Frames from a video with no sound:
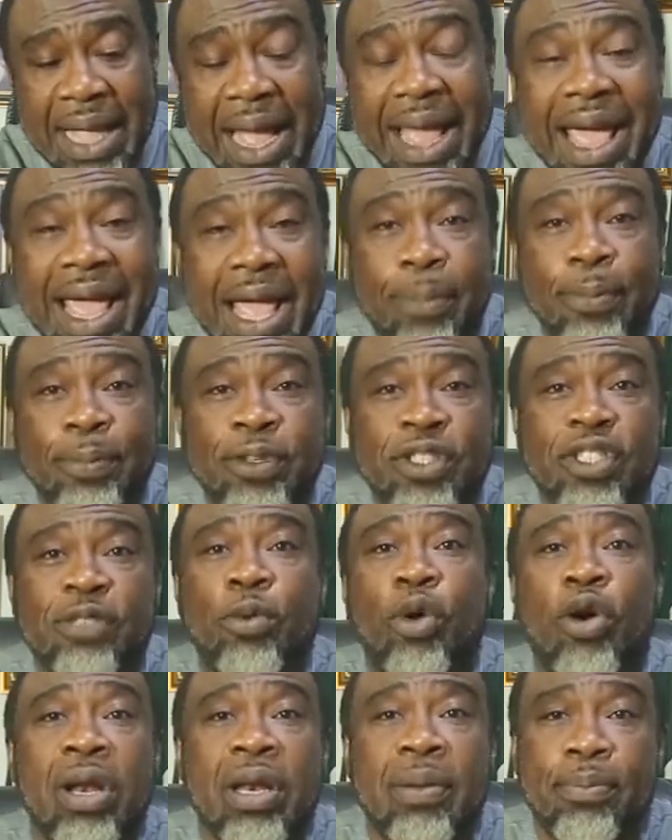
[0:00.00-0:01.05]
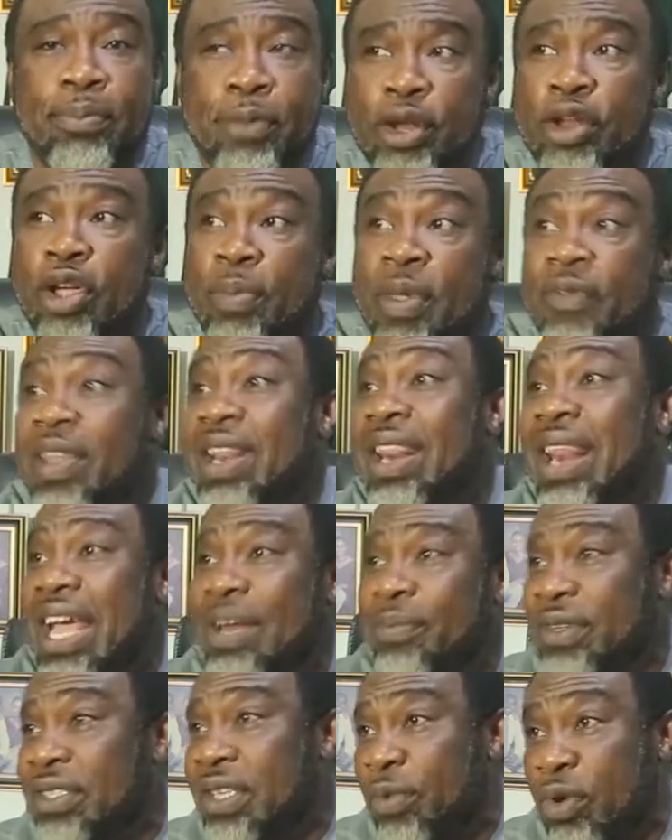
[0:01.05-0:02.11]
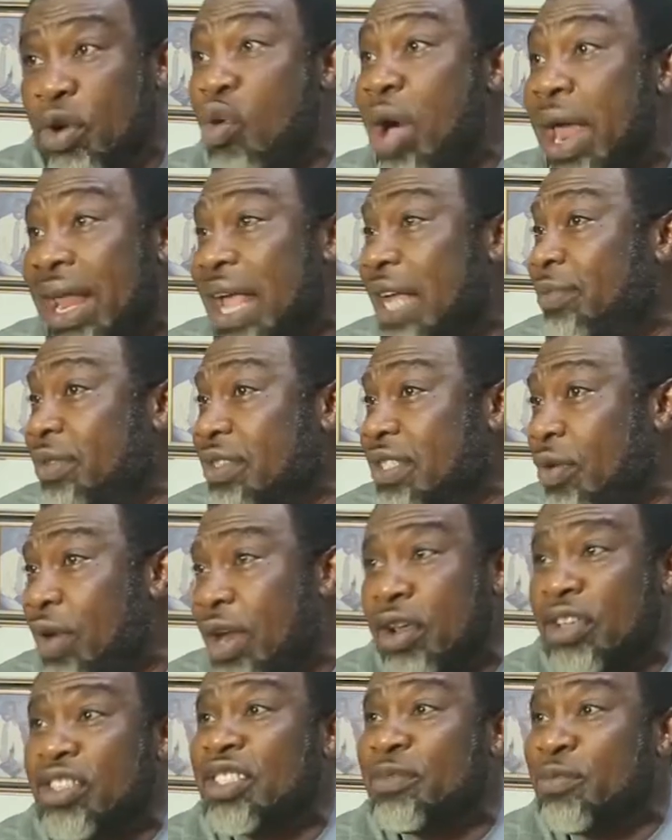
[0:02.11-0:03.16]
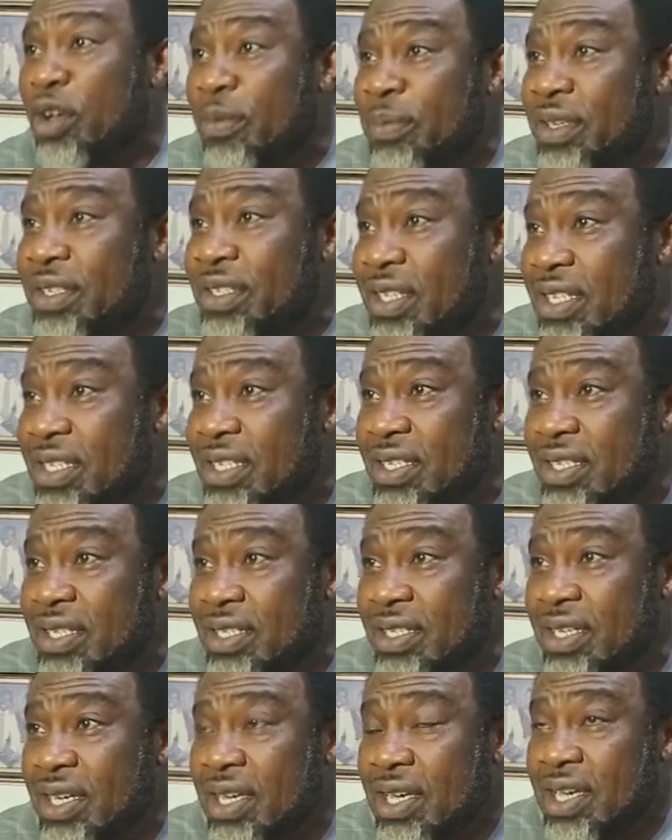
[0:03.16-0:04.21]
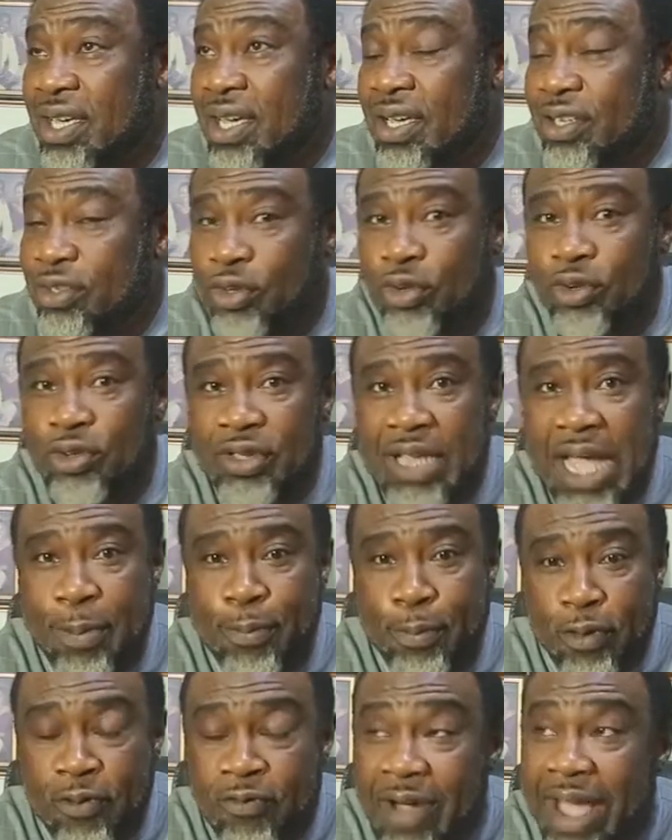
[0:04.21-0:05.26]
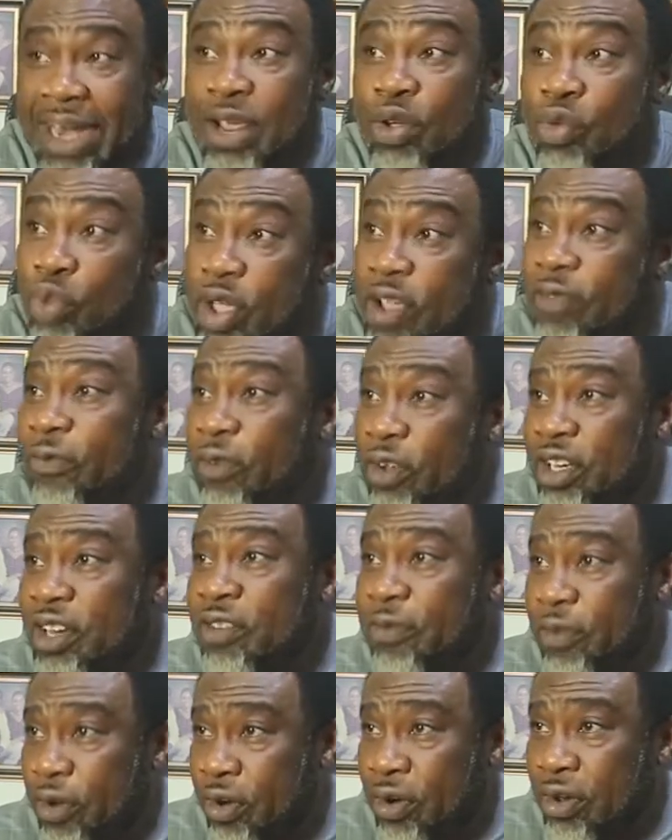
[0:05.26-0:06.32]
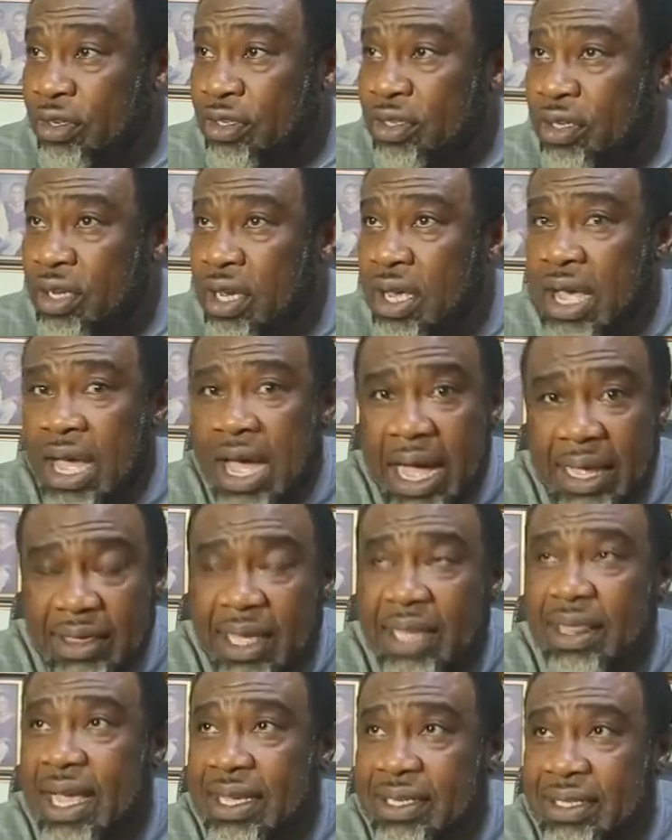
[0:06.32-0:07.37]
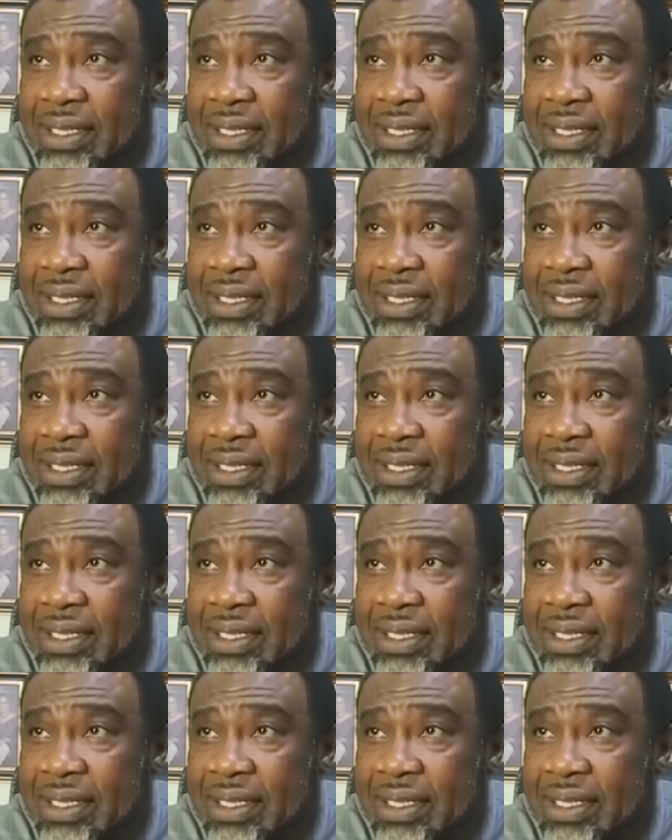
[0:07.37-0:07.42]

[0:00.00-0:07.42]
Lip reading: that help small, medium, even large business. Go out large business, we're not small businesses. So they are providing quick funding for us, and that I